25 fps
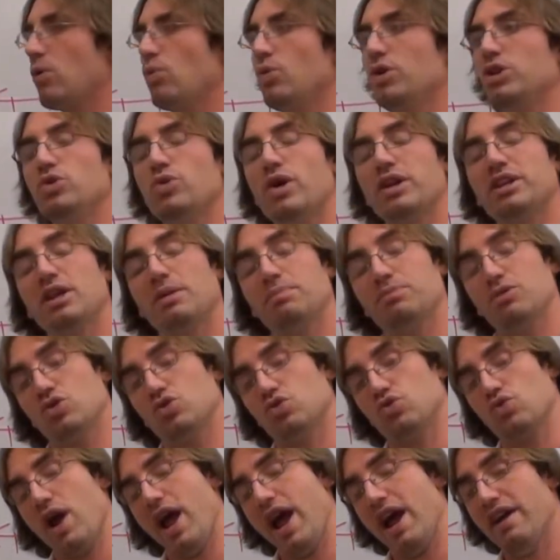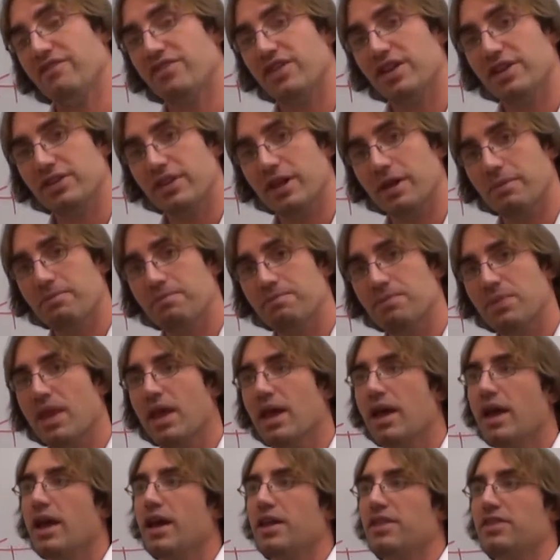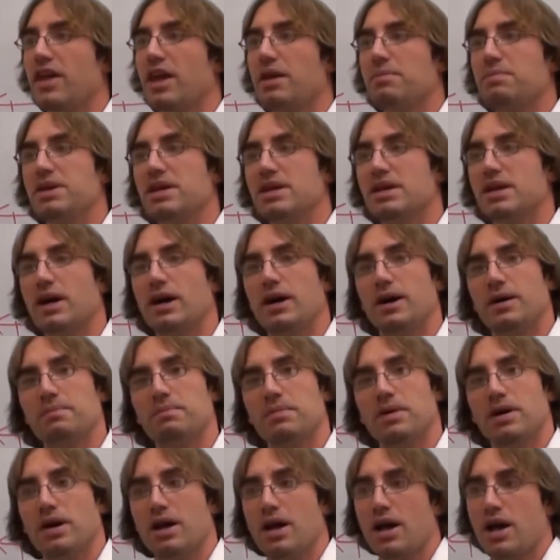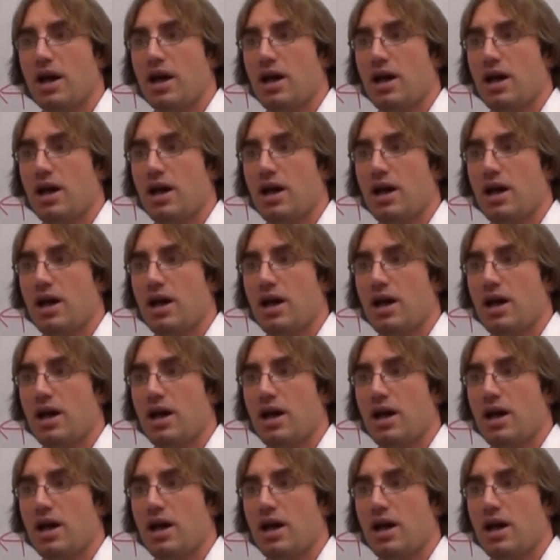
when you end up graphing them, they become